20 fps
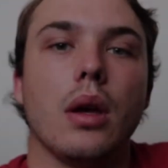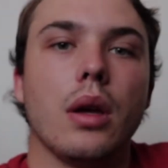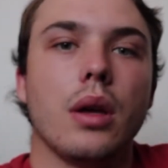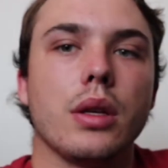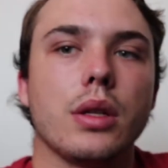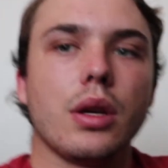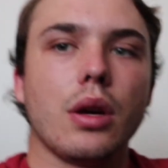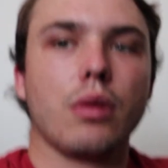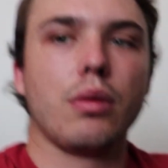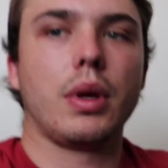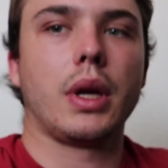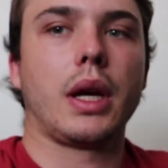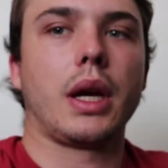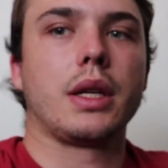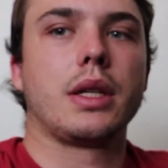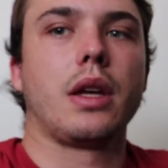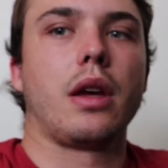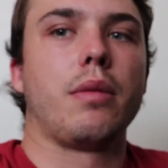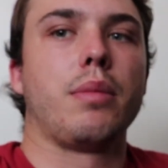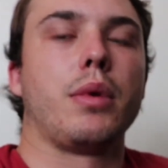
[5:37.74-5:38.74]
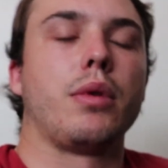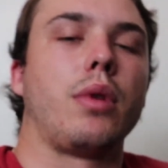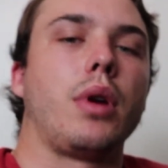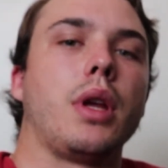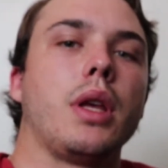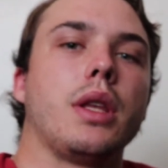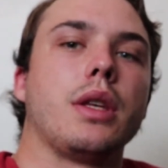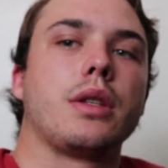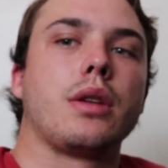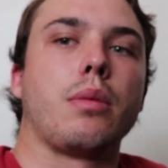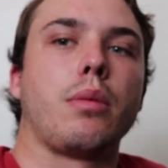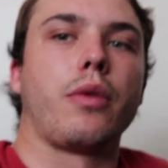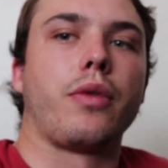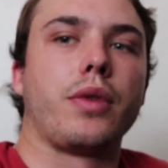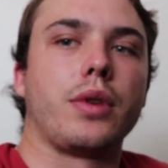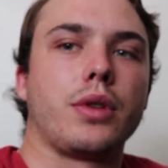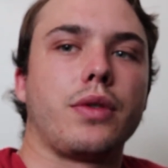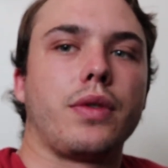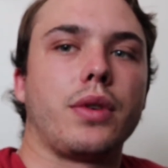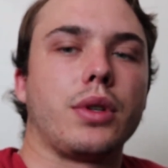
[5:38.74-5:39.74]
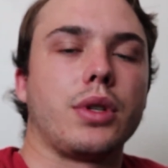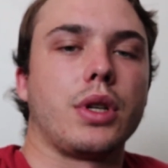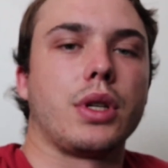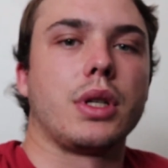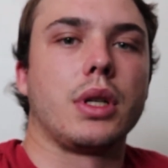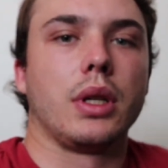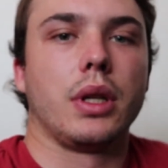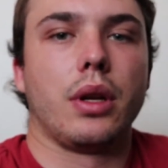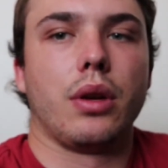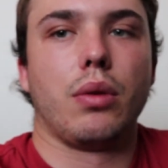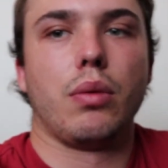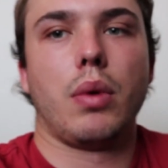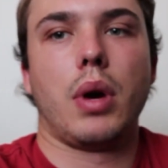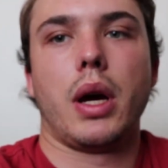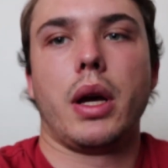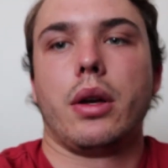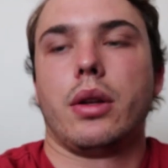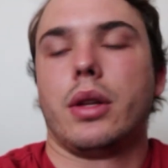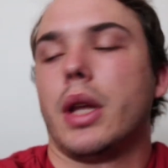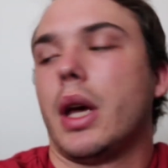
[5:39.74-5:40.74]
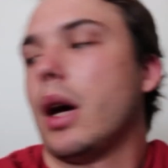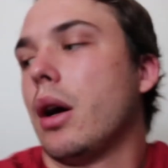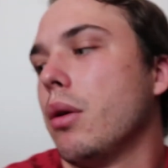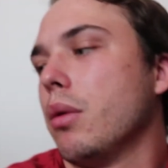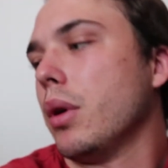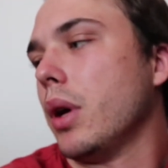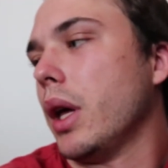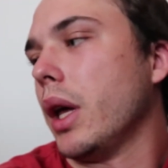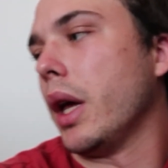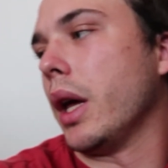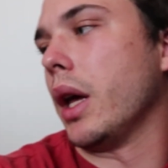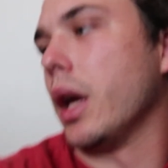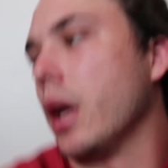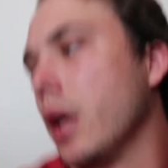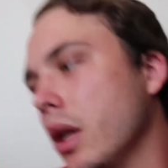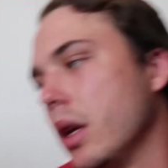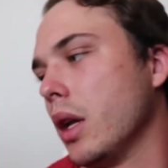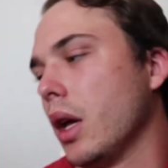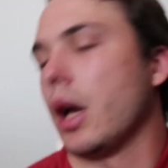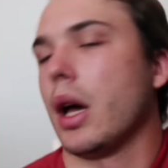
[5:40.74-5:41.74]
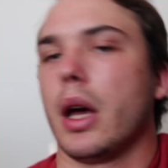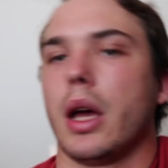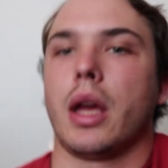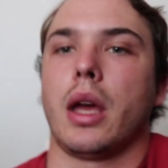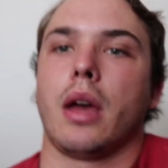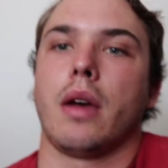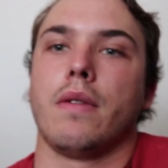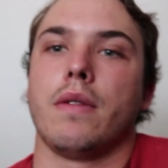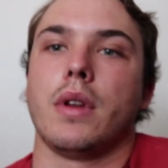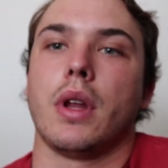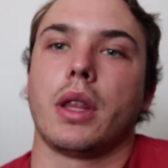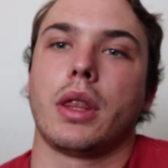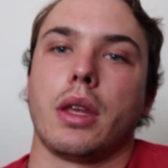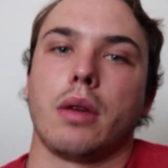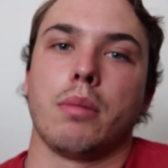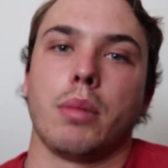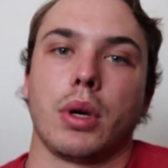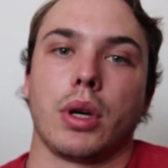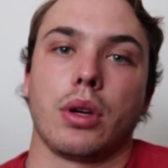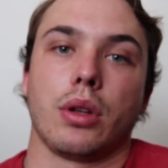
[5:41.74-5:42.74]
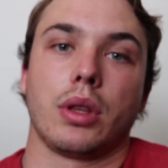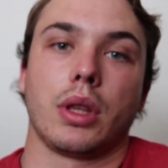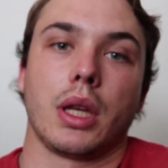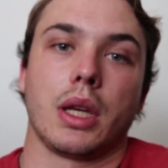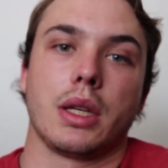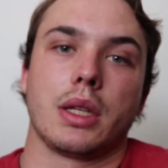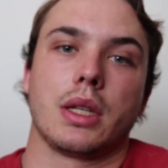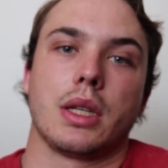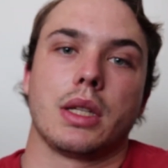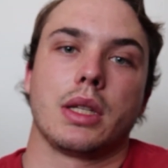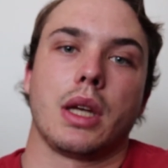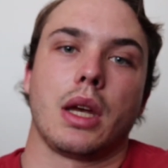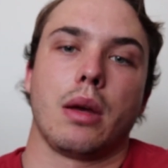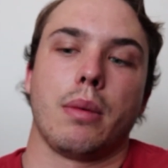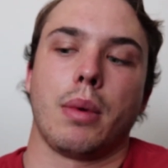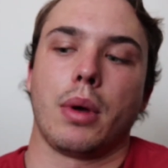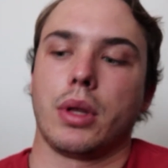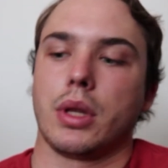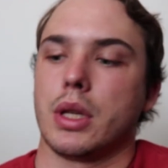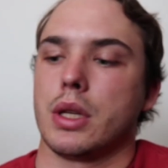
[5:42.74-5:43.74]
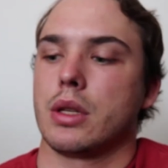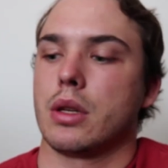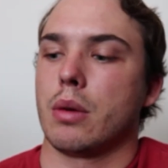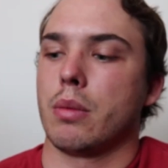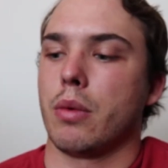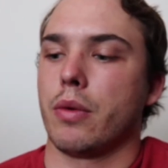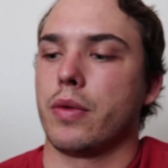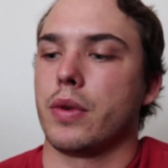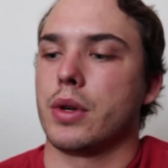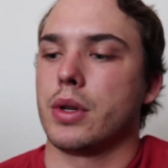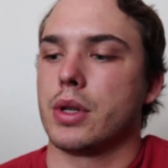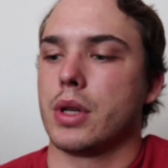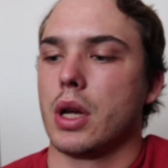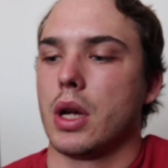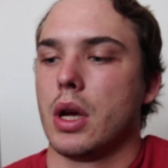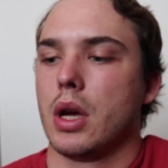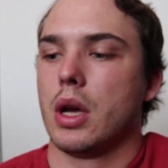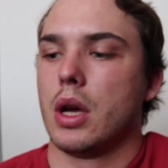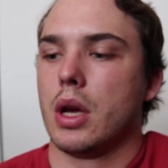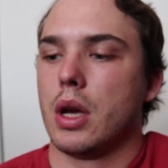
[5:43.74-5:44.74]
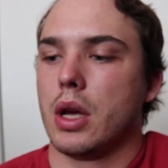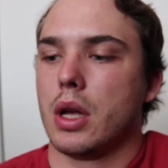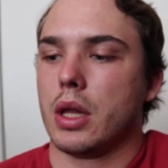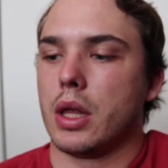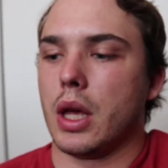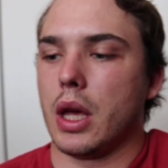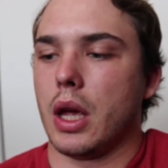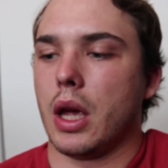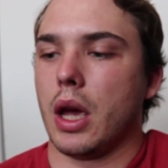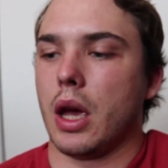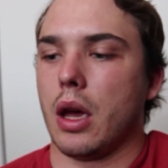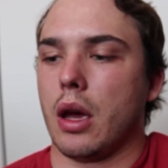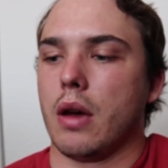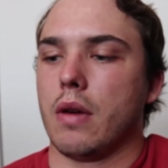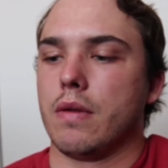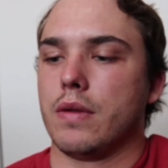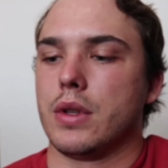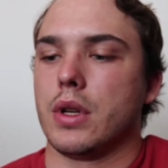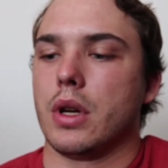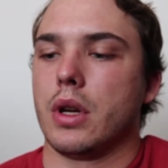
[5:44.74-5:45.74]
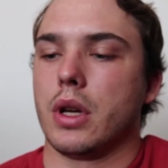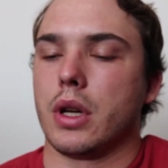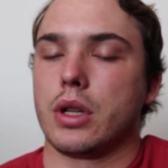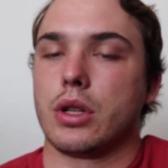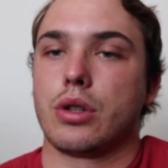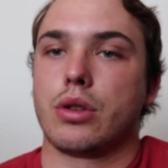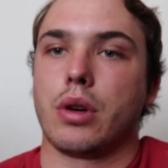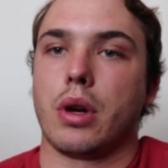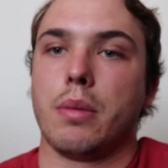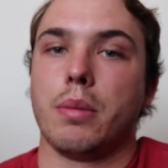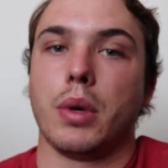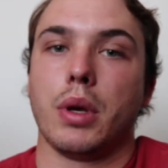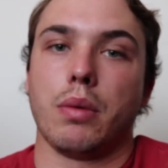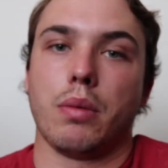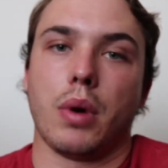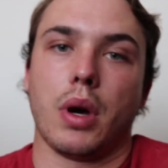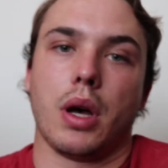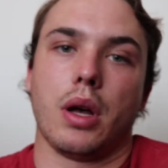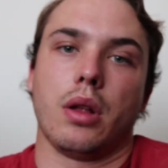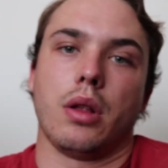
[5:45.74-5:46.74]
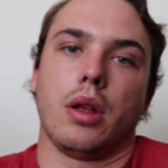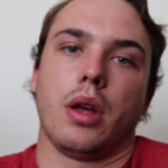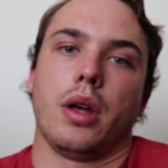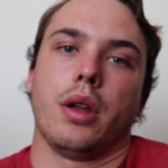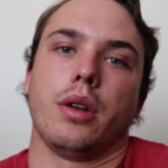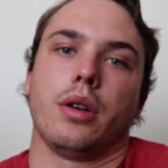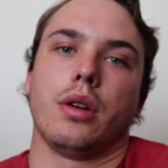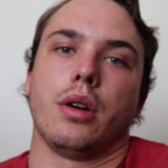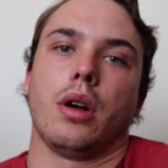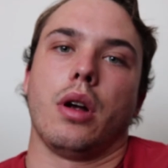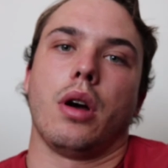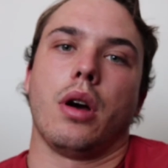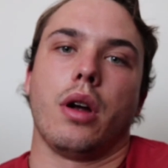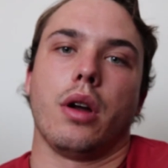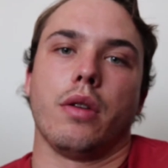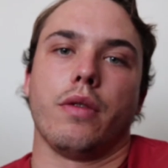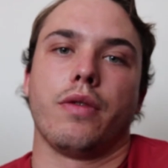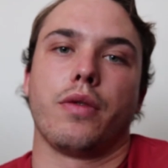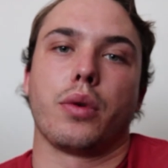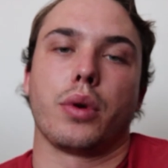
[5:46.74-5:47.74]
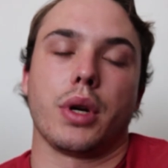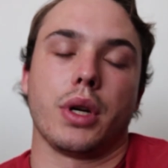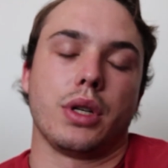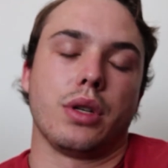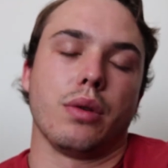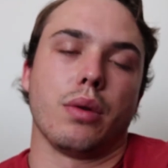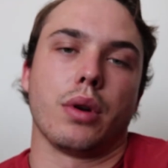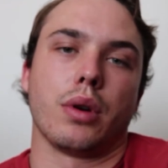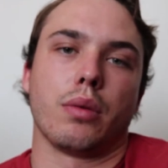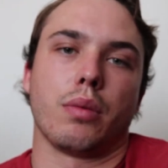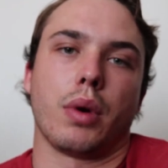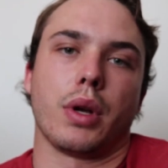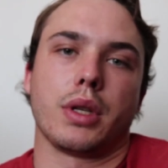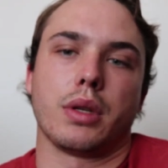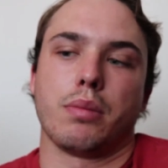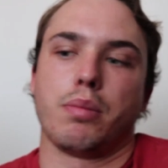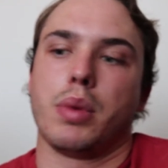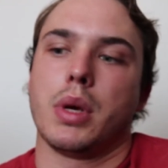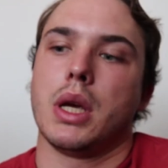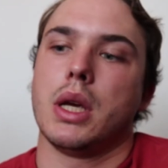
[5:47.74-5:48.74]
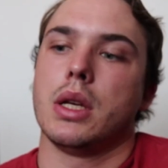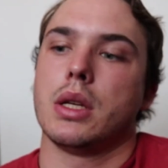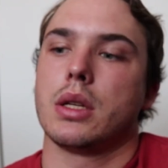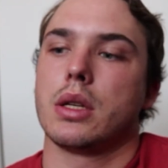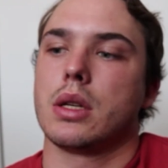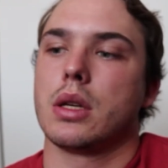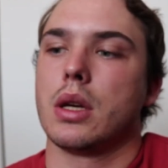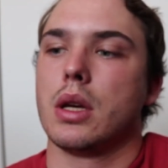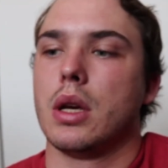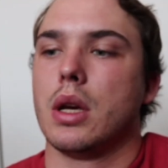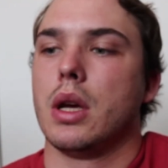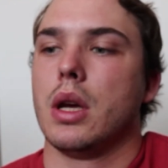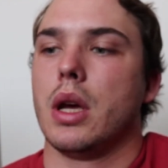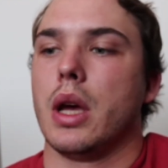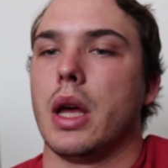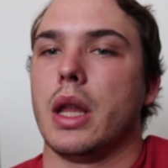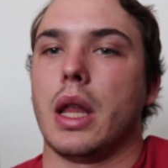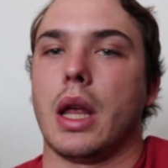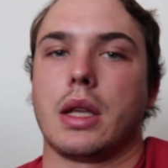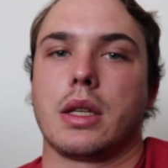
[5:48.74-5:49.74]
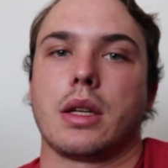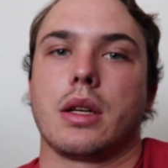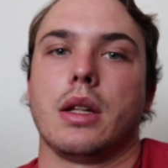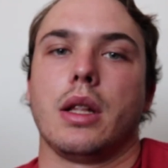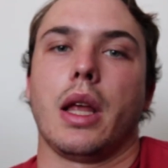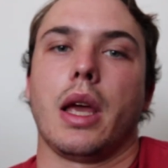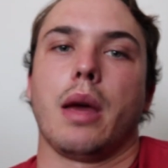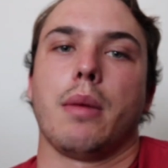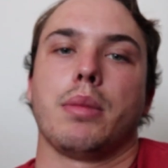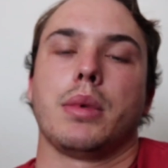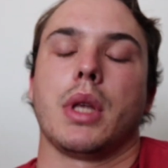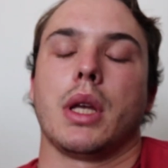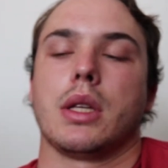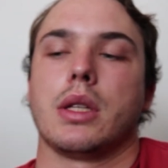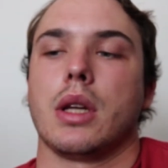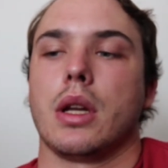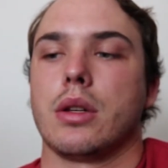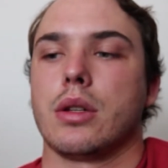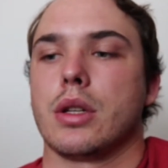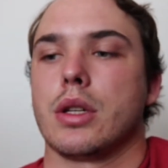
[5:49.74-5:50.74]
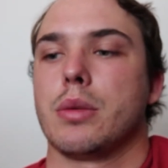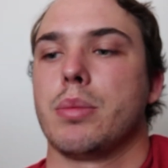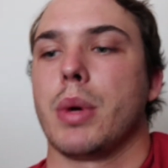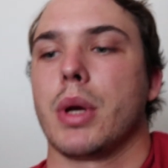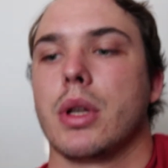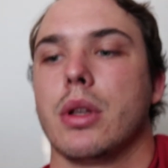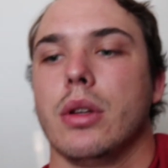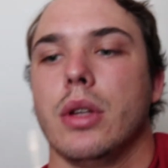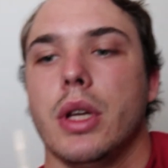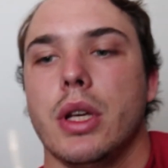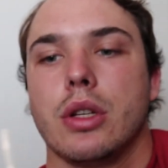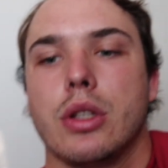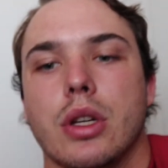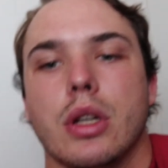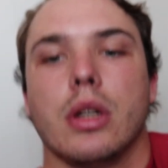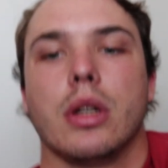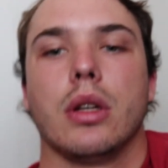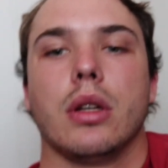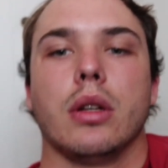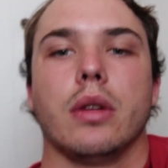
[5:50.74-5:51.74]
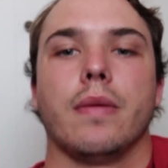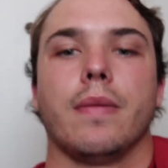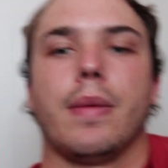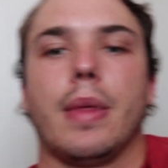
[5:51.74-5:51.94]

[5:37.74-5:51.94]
So, like I said, I've been running these subwoofers for just a little while now, and I have nothing but good things to say about these subwoofers. They have done extremely well on 4,200 watts a piece, and that's clamped. That's not just speculation.